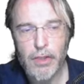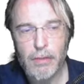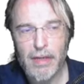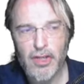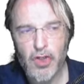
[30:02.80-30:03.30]

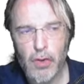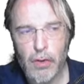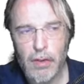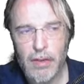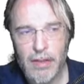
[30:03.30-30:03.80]
to make
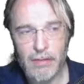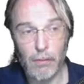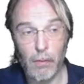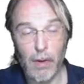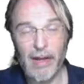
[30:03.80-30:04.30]
sure that
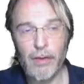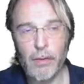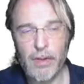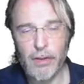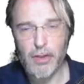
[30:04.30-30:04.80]
while
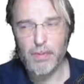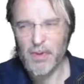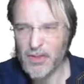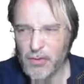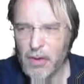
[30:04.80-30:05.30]
the Window
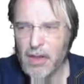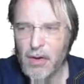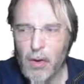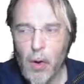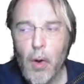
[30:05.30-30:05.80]
spool is running,